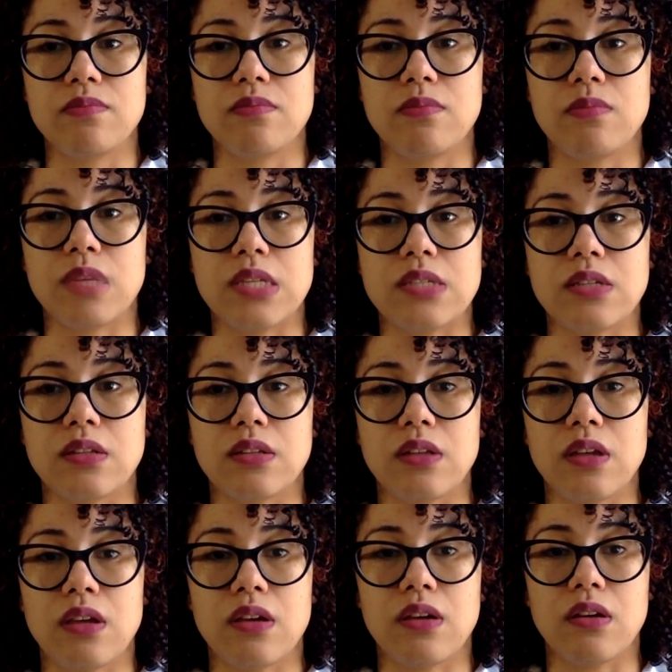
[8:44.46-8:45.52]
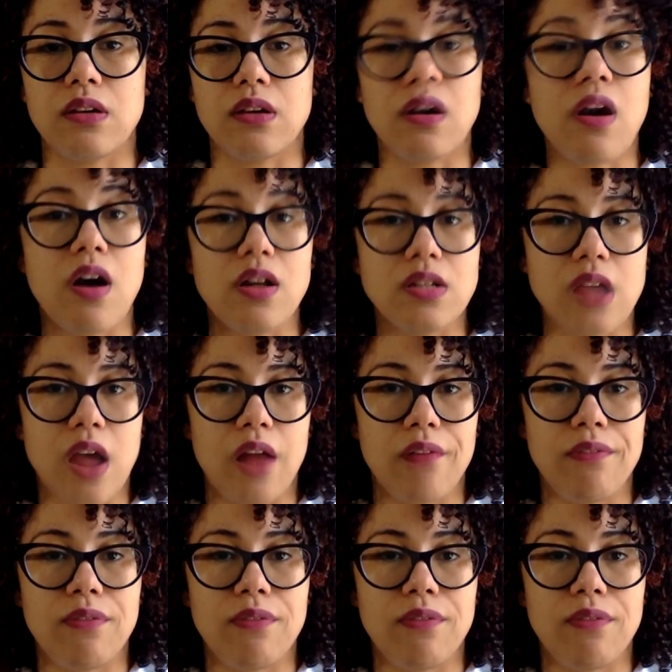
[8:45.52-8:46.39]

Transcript: basically a contact